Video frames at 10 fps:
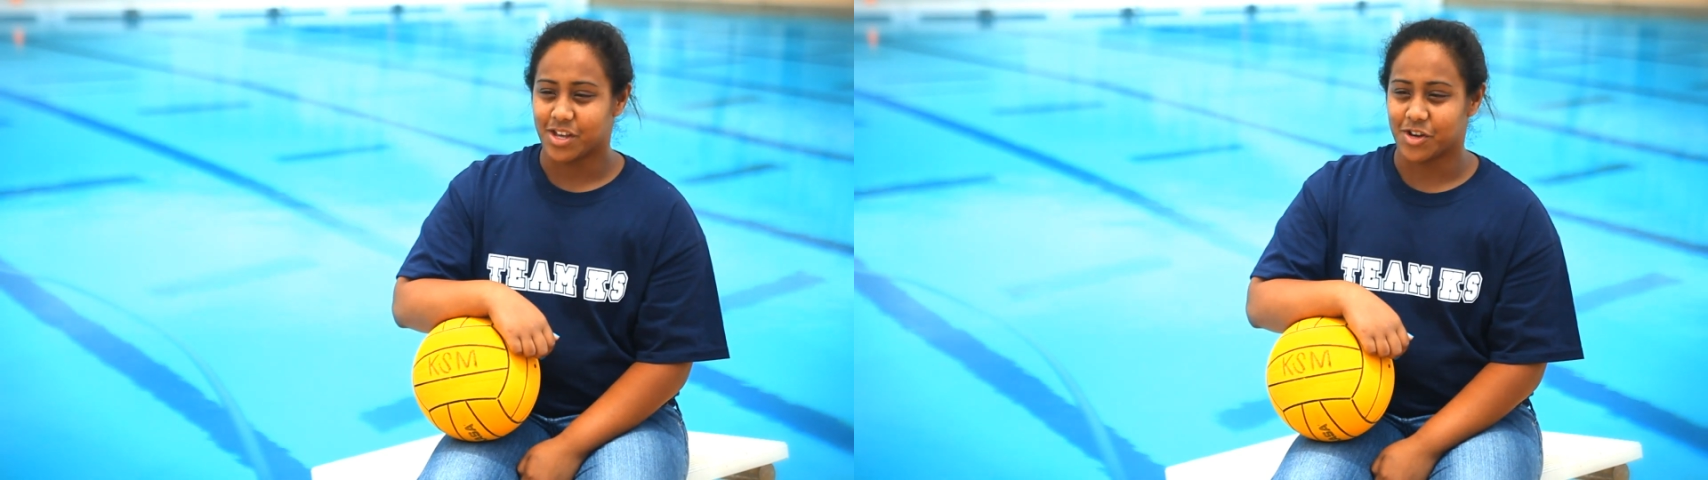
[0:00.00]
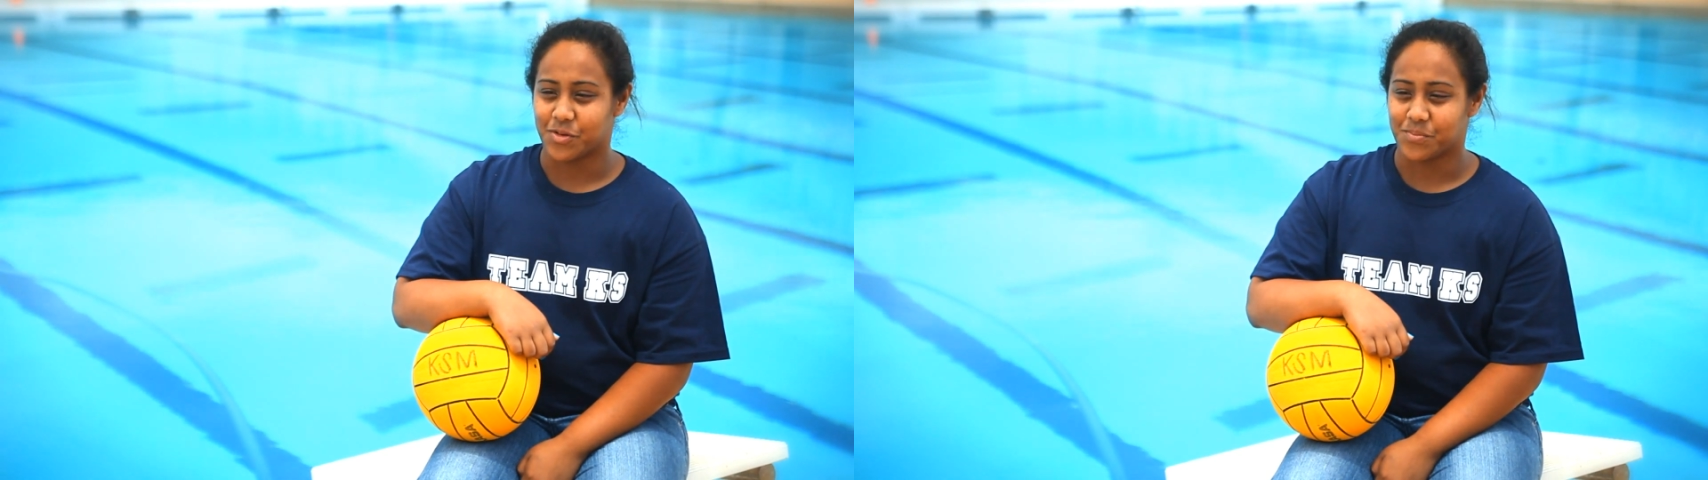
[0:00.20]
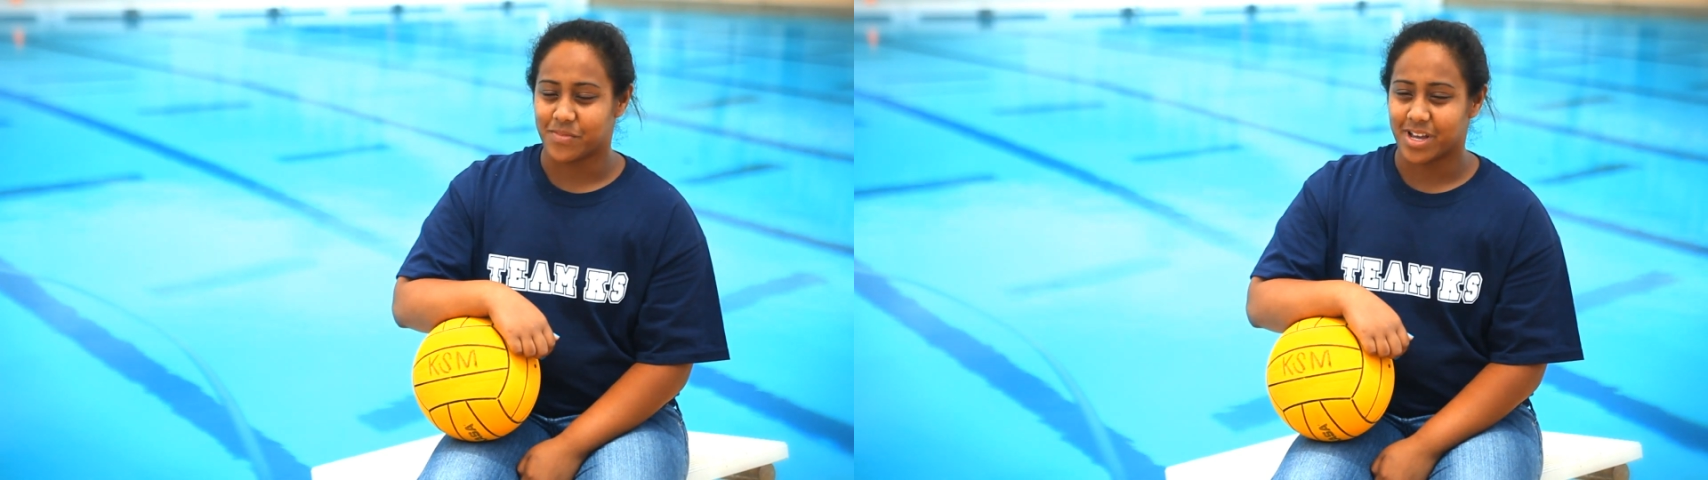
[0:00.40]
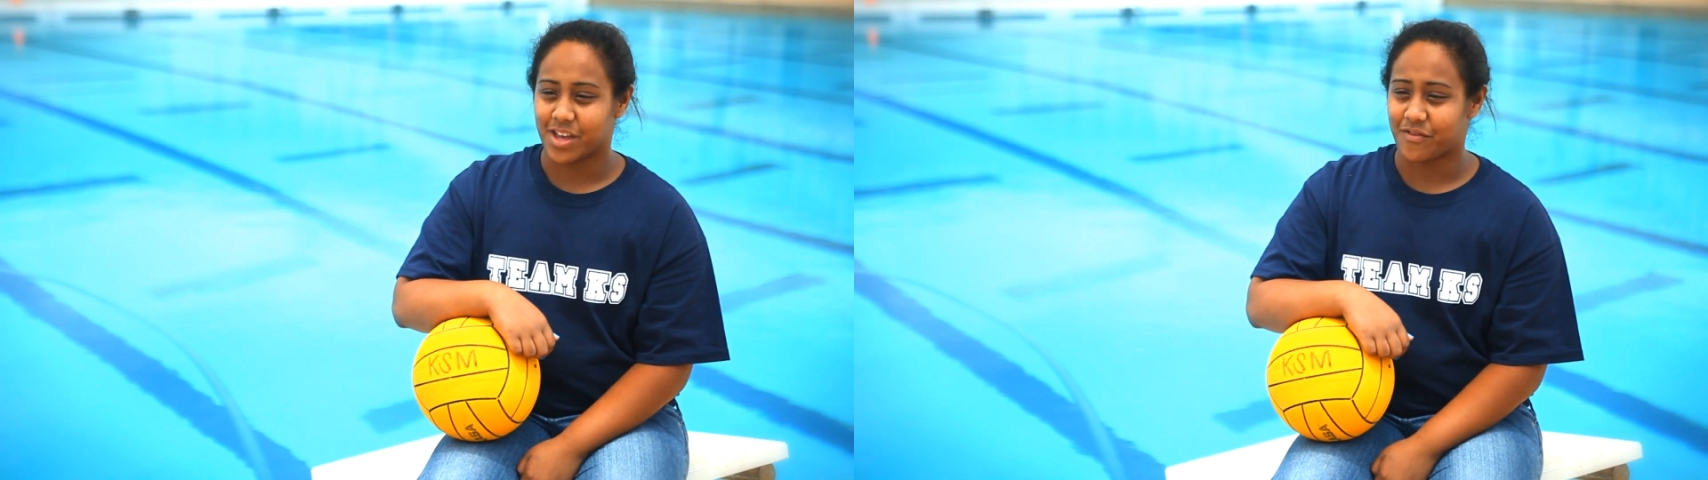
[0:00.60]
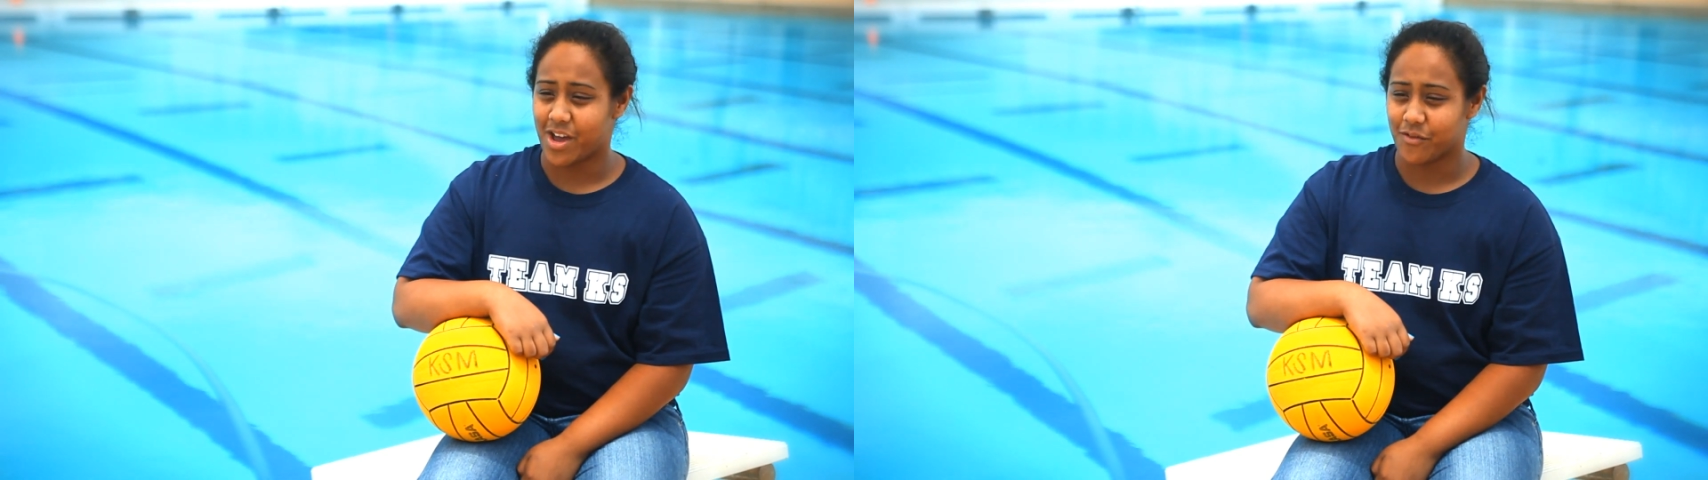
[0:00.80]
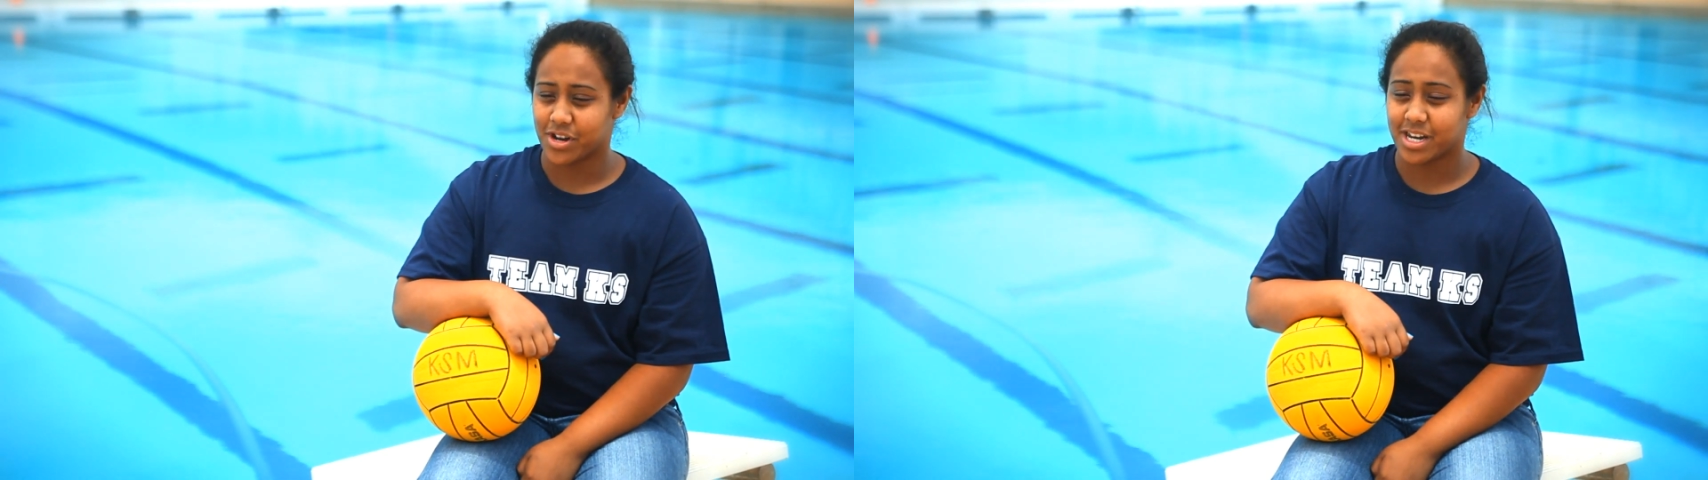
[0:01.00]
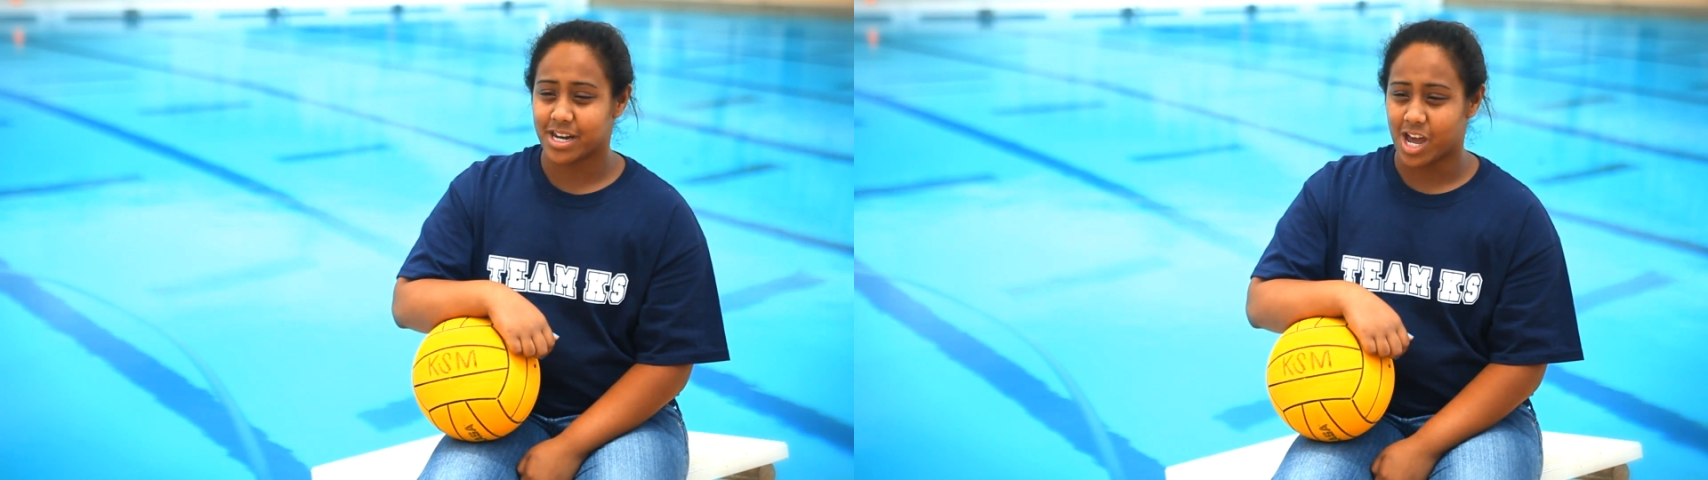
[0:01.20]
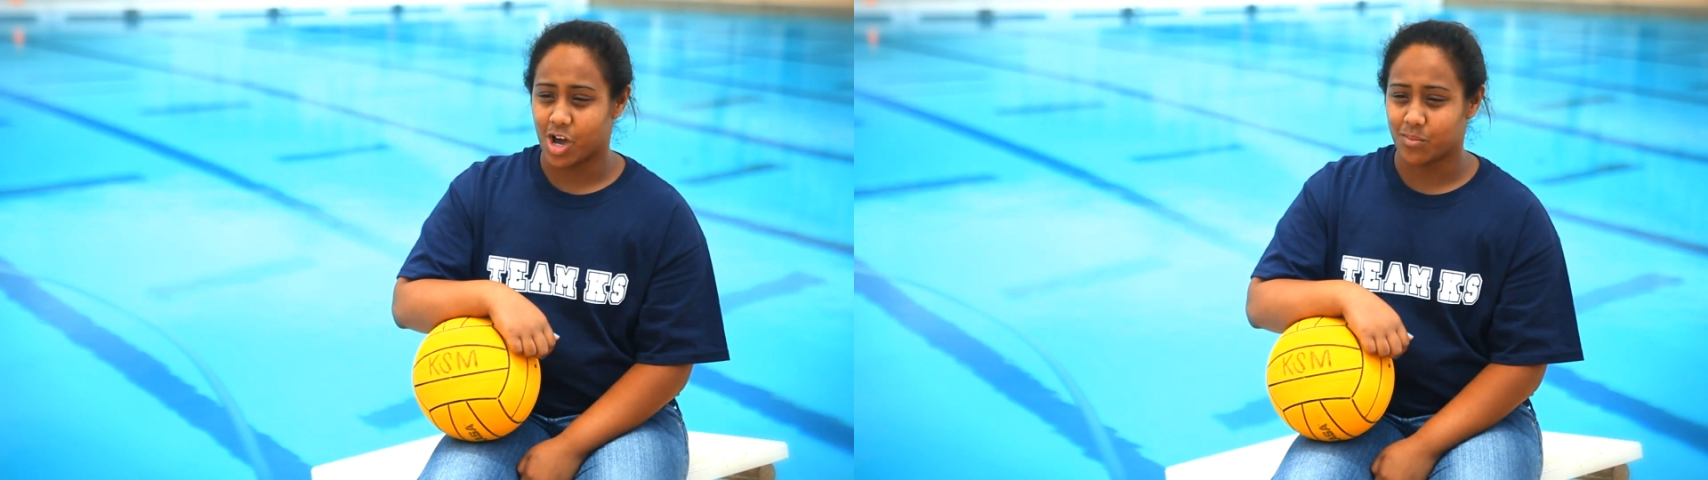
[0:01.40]
um, if I ever
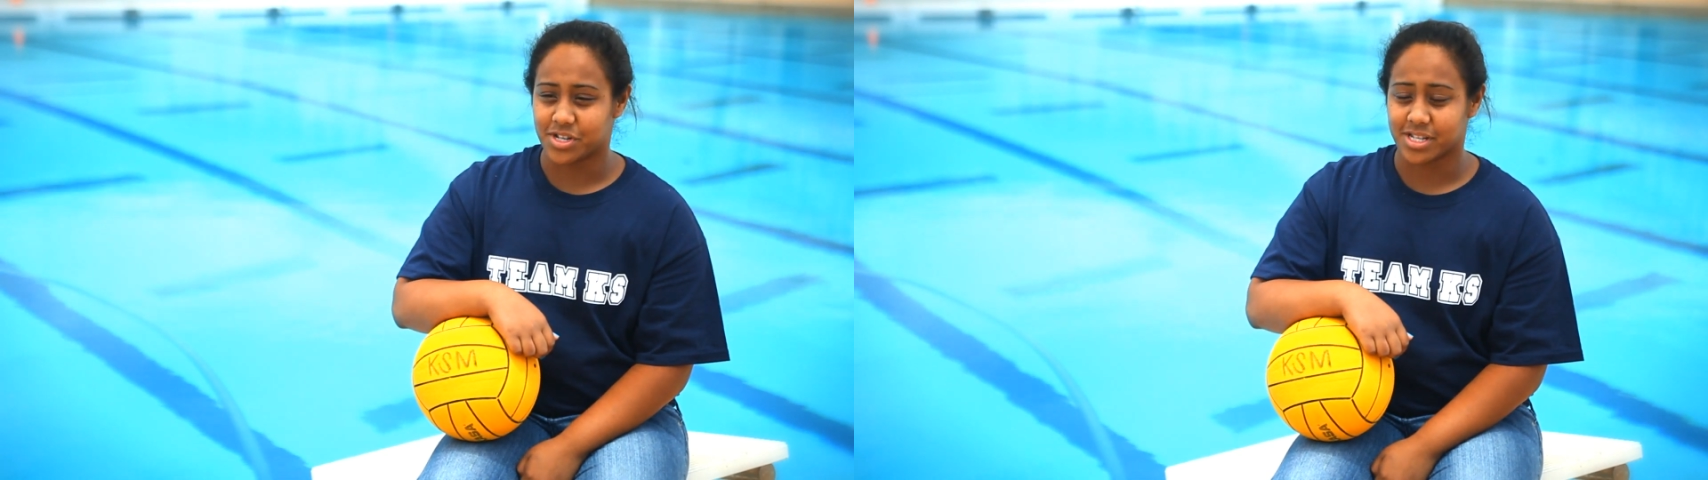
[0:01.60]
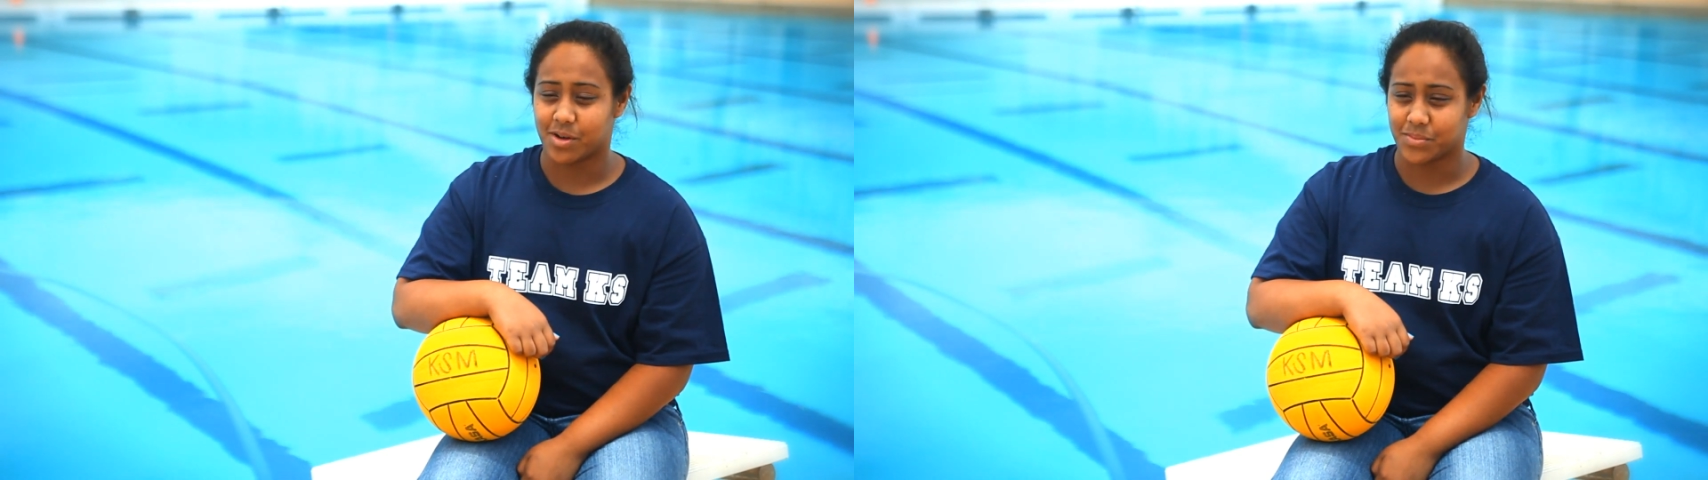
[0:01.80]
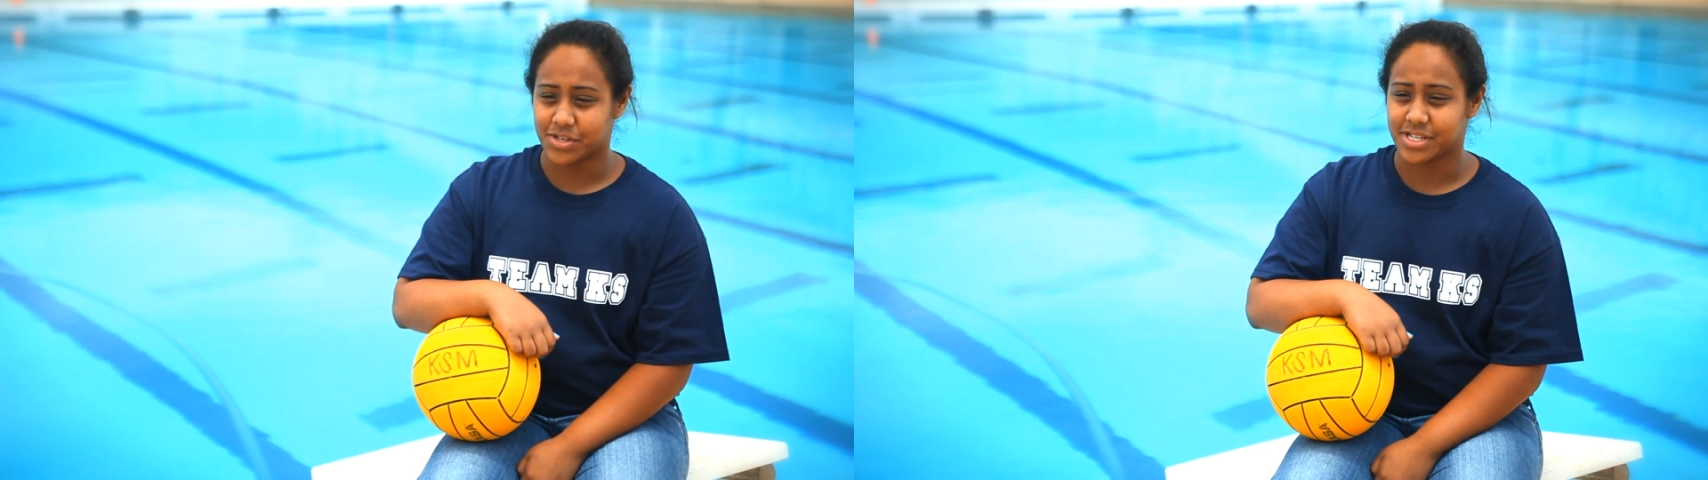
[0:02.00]
needed help just come